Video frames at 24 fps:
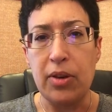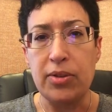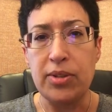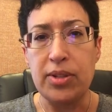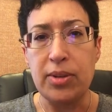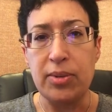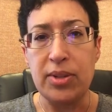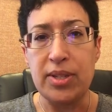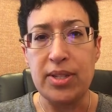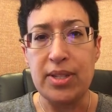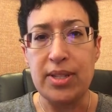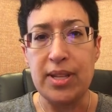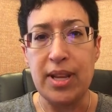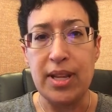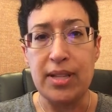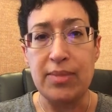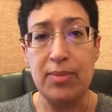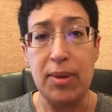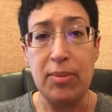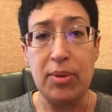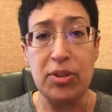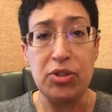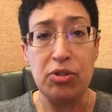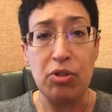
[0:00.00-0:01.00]
Someone
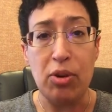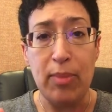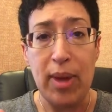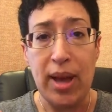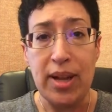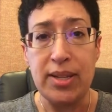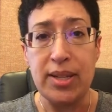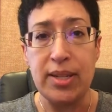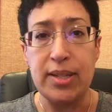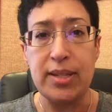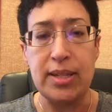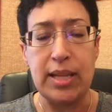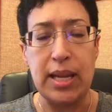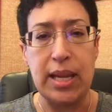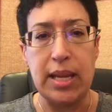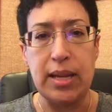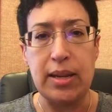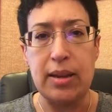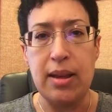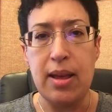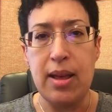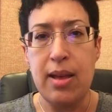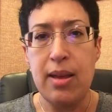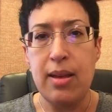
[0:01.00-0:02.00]
says, maybe it's a romantic
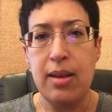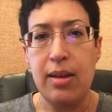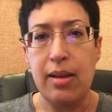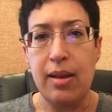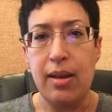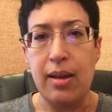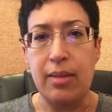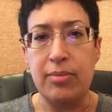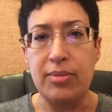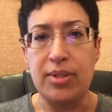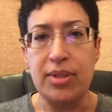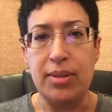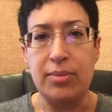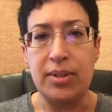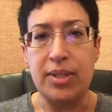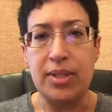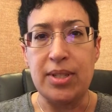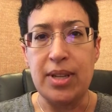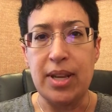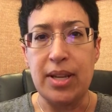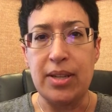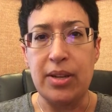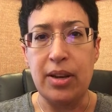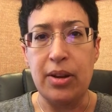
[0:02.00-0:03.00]
scene.
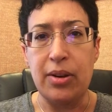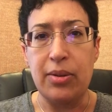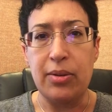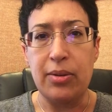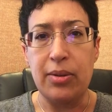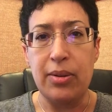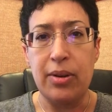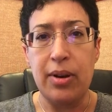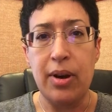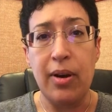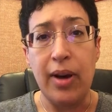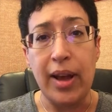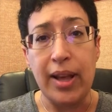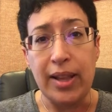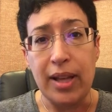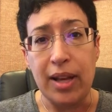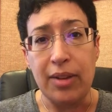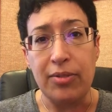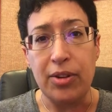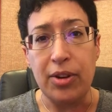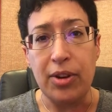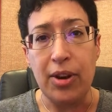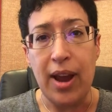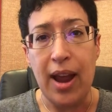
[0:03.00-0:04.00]
Someone says, oh, I
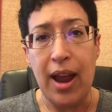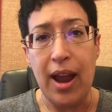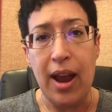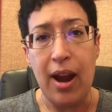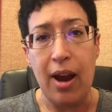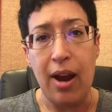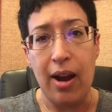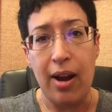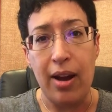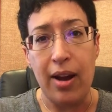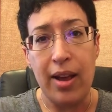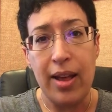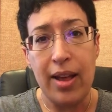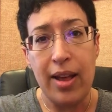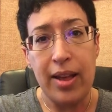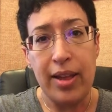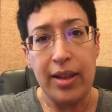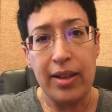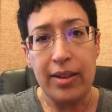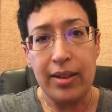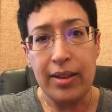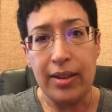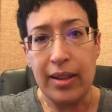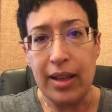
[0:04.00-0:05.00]
love your hair.
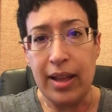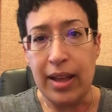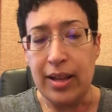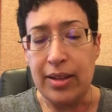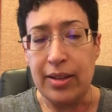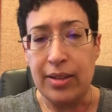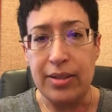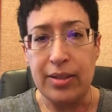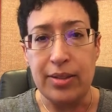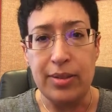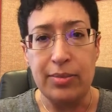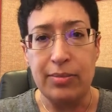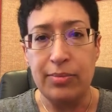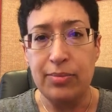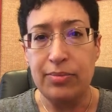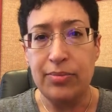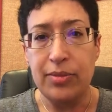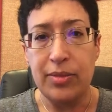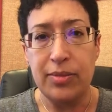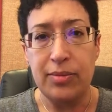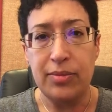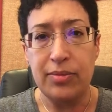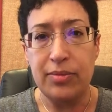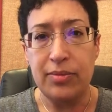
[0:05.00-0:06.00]
And,
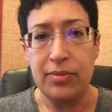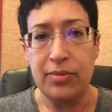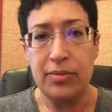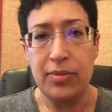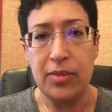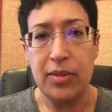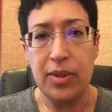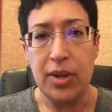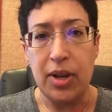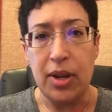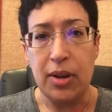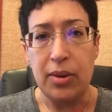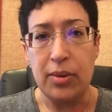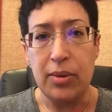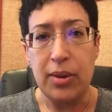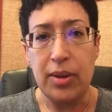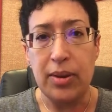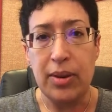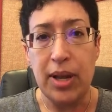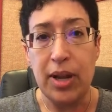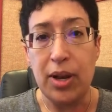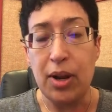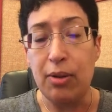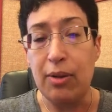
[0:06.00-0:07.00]

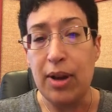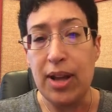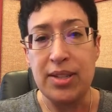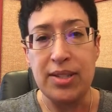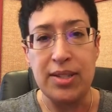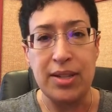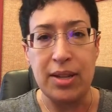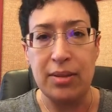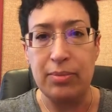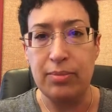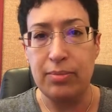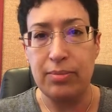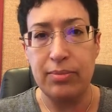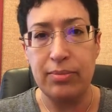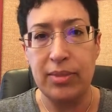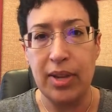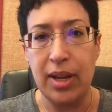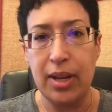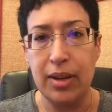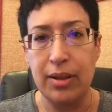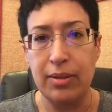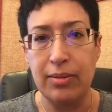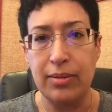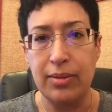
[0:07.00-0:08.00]
he caressed it.
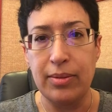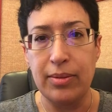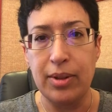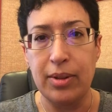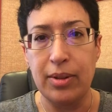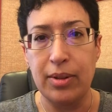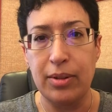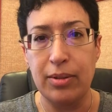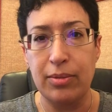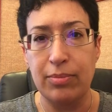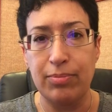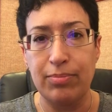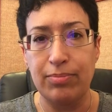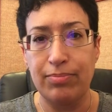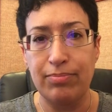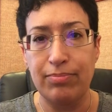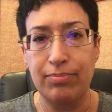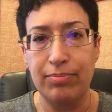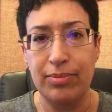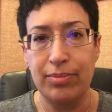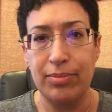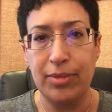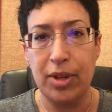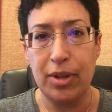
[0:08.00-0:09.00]
He
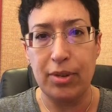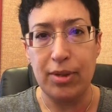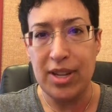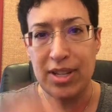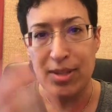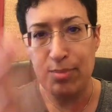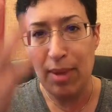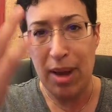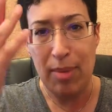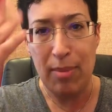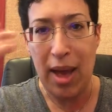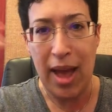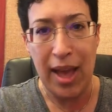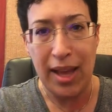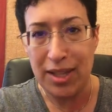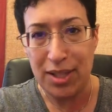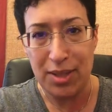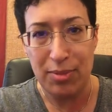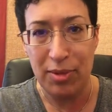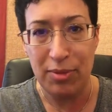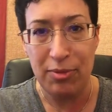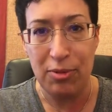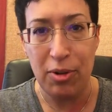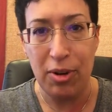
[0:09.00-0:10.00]
caressed my
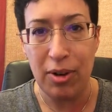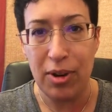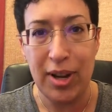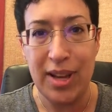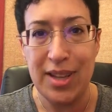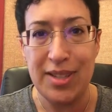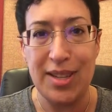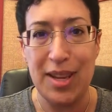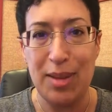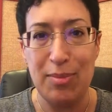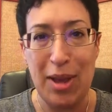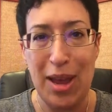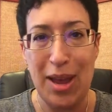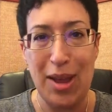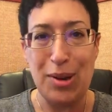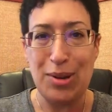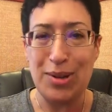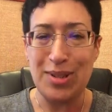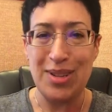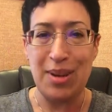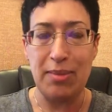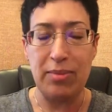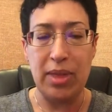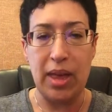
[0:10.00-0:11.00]
bangs before kissing me
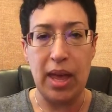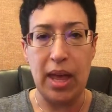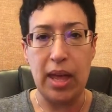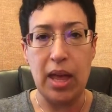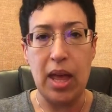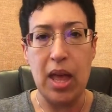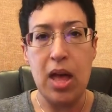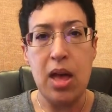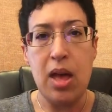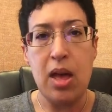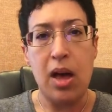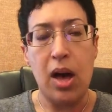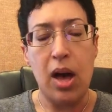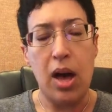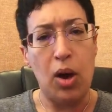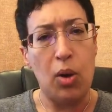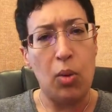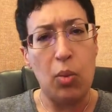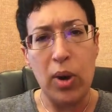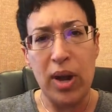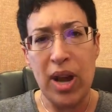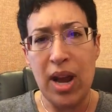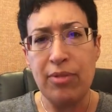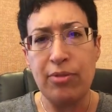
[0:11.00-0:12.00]
or something.
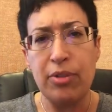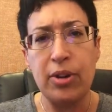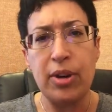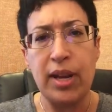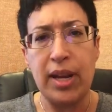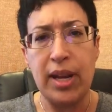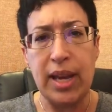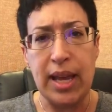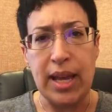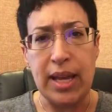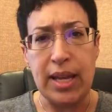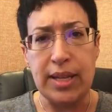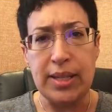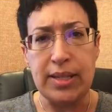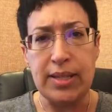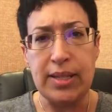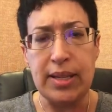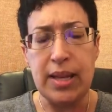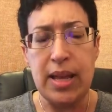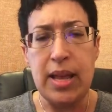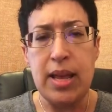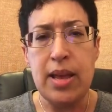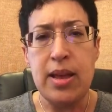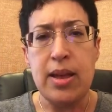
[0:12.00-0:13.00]
Or whatever it
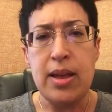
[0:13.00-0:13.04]
is.